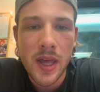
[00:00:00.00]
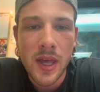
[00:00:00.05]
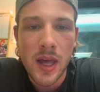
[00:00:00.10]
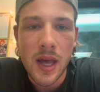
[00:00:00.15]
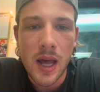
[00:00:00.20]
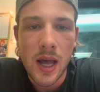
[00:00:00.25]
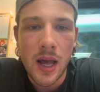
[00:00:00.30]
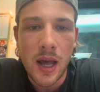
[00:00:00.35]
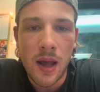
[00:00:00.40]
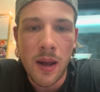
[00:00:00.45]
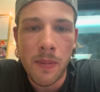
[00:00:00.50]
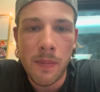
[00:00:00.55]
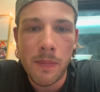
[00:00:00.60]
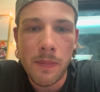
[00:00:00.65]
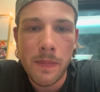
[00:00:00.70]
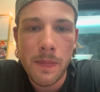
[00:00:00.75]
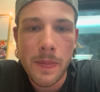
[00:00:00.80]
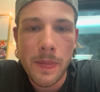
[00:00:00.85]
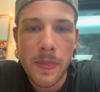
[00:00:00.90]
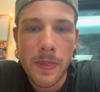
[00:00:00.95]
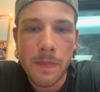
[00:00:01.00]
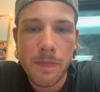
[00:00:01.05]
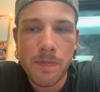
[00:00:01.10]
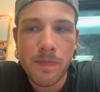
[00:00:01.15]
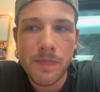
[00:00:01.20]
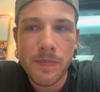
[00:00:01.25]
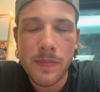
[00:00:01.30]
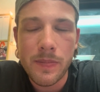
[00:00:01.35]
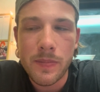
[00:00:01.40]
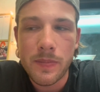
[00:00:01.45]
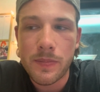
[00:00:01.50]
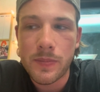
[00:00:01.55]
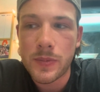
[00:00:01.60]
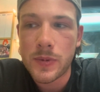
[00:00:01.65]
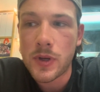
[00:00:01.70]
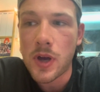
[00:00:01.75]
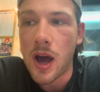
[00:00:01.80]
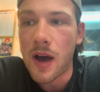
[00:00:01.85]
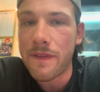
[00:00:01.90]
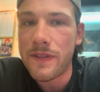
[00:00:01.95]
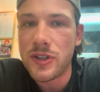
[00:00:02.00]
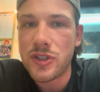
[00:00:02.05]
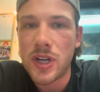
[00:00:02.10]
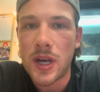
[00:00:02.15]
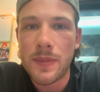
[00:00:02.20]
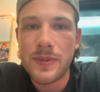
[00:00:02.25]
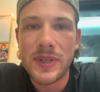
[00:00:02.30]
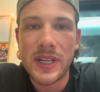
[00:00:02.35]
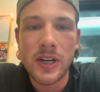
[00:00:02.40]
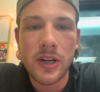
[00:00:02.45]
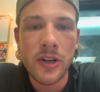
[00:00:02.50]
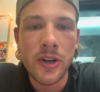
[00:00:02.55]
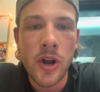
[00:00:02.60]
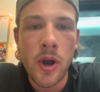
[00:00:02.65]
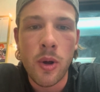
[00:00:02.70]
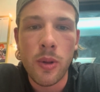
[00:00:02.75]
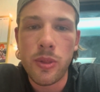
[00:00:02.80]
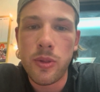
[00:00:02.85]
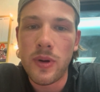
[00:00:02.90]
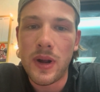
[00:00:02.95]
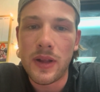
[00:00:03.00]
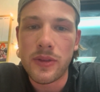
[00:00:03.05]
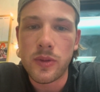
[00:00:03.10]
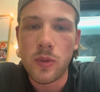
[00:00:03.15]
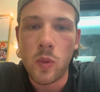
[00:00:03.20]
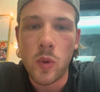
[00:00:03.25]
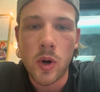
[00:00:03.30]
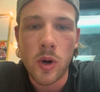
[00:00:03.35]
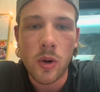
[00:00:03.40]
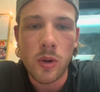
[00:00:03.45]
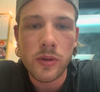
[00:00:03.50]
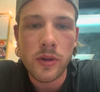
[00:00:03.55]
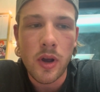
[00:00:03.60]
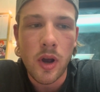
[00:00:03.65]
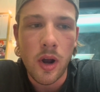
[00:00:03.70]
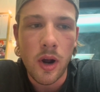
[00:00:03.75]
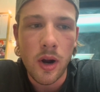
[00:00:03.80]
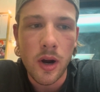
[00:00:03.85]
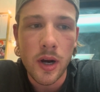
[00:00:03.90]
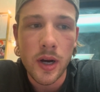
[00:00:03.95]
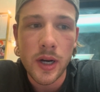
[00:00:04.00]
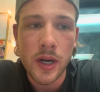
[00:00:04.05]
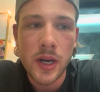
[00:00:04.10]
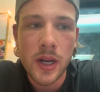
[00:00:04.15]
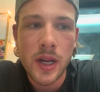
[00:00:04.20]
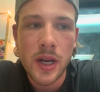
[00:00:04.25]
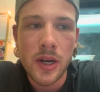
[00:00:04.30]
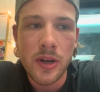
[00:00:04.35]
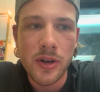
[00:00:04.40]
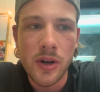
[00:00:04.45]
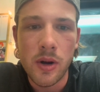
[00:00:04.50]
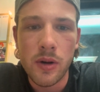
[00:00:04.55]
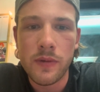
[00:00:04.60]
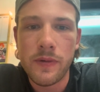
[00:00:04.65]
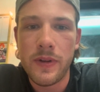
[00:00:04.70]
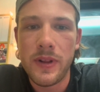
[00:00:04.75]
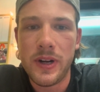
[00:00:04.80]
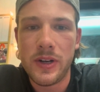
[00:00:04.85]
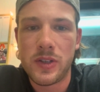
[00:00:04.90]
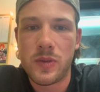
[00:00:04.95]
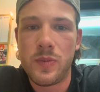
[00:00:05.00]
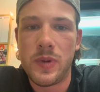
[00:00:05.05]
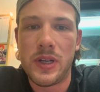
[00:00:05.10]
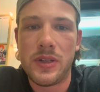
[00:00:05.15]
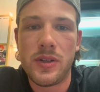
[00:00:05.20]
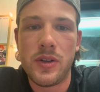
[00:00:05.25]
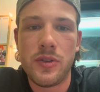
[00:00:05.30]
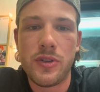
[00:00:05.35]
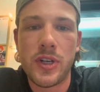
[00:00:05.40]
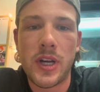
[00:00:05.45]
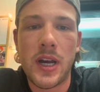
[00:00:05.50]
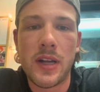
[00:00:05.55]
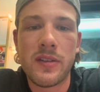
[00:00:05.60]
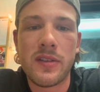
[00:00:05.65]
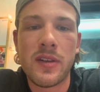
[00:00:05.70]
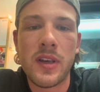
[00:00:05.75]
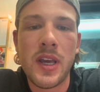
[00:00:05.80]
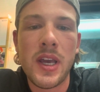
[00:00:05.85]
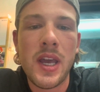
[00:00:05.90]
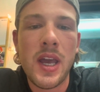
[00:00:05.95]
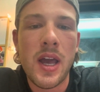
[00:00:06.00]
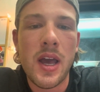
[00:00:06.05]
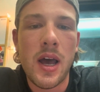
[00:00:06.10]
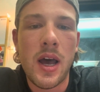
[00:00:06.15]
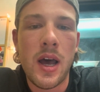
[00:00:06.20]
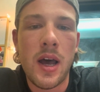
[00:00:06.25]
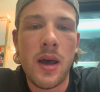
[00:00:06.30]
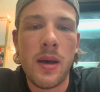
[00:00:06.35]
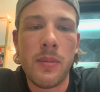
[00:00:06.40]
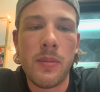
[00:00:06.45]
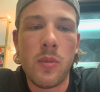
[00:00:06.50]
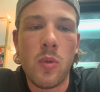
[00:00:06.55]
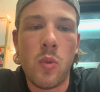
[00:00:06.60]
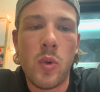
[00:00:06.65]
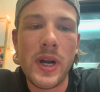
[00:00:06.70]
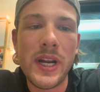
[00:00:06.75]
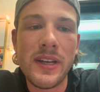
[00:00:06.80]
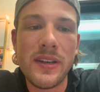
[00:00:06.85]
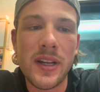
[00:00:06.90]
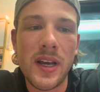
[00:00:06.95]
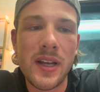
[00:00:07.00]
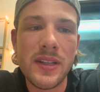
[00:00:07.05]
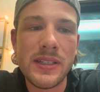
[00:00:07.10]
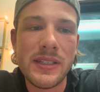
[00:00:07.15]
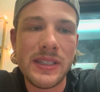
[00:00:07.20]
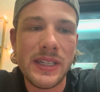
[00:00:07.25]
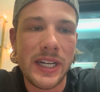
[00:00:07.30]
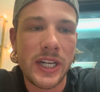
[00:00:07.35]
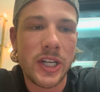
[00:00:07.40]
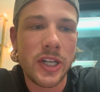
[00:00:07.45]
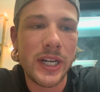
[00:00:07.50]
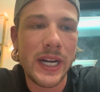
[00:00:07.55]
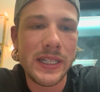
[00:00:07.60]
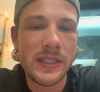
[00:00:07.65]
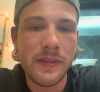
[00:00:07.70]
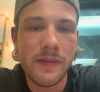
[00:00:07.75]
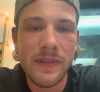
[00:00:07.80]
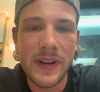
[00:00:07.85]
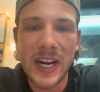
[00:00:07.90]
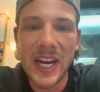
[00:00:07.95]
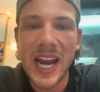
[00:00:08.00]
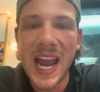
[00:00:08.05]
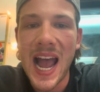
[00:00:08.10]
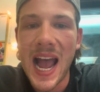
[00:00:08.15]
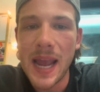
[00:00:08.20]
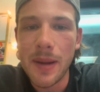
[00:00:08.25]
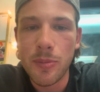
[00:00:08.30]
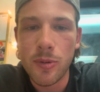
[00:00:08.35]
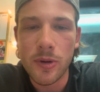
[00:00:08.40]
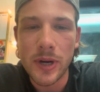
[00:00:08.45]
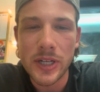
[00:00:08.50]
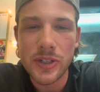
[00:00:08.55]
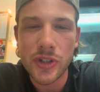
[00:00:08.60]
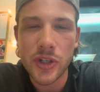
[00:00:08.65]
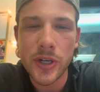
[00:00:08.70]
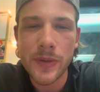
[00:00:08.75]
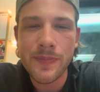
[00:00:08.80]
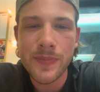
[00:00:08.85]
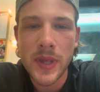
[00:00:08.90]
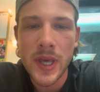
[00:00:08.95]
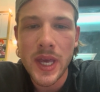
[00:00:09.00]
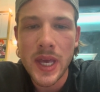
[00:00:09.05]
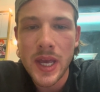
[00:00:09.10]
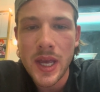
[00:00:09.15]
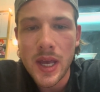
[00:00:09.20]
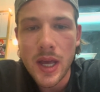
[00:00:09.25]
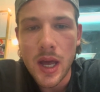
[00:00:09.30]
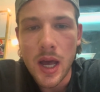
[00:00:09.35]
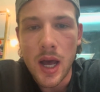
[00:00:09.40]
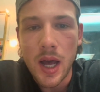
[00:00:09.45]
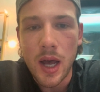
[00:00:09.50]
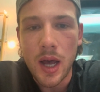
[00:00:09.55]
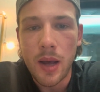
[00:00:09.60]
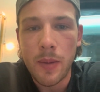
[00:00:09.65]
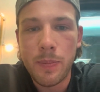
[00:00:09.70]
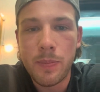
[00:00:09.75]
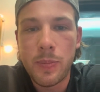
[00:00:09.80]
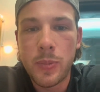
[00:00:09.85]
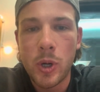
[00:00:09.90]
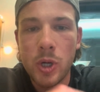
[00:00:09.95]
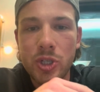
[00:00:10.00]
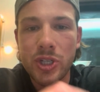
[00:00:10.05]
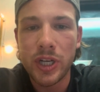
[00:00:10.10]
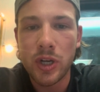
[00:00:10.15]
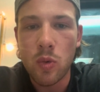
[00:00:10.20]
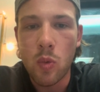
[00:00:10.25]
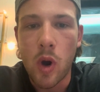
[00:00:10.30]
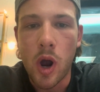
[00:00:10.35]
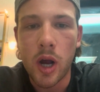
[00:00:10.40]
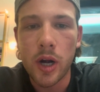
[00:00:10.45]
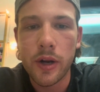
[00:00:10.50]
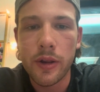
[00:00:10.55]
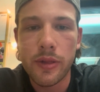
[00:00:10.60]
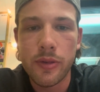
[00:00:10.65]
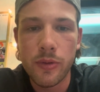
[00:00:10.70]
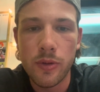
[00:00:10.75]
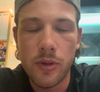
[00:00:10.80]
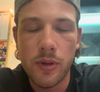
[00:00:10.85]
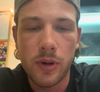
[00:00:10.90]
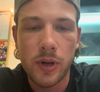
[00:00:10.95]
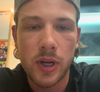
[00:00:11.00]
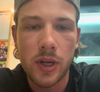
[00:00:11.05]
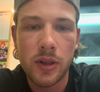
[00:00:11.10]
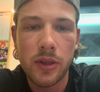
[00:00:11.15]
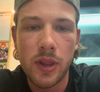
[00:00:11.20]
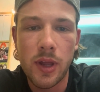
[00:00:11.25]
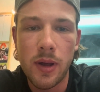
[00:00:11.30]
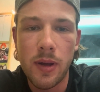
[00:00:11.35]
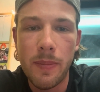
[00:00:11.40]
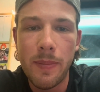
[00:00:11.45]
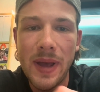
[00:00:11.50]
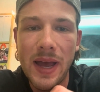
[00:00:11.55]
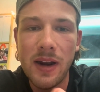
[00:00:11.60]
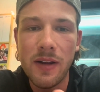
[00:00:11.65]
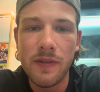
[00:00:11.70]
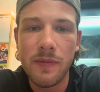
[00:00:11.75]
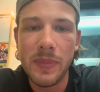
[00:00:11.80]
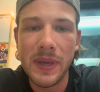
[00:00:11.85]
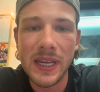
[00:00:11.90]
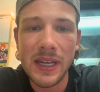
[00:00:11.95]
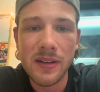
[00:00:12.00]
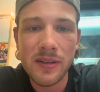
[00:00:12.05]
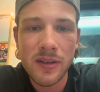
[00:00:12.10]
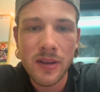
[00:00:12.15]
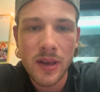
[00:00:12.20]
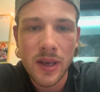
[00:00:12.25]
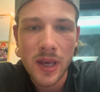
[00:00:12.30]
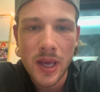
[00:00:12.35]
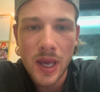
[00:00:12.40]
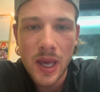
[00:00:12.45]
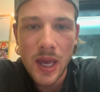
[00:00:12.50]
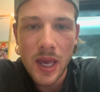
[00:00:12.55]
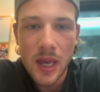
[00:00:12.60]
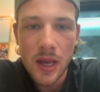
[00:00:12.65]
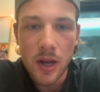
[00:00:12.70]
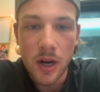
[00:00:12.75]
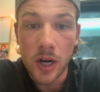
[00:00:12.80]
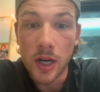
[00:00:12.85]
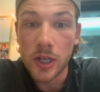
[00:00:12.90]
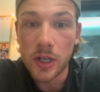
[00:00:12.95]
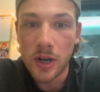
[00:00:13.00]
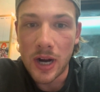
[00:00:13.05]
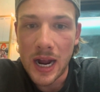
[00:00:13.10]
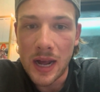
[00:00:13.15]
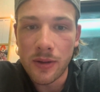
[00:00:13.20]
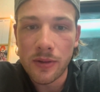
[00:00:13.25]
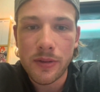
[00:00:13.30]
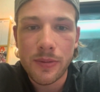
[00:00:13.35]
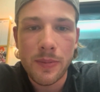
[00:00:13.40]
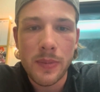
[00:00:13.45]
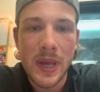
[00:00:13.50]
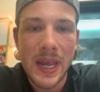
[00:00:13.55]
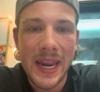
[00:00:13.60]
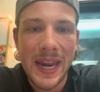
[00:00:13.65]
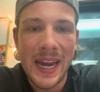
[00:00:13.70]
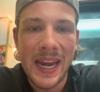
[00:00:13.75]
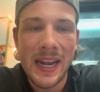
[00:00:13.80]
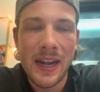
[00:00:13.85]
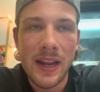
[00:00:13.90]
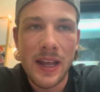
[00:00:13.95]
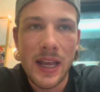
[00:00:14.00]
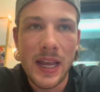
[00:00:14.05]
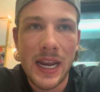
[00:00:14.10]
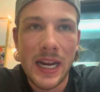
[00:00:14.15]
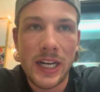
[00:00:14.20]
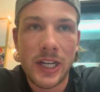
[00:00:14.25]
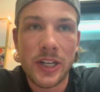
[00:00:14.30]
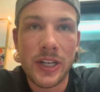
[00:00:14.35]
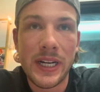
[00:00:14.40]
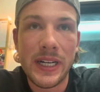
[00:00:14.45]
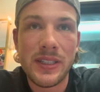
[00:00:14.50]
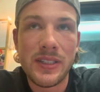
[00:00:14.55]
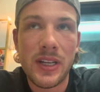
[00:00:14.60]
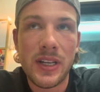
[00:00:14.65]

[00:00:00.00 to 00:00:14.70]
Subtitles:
Coffee shops that are known throughout the world are known for their espresso shots. What it does is it creates a very high pressure pushing water through the bed of beans or grounds, and it creates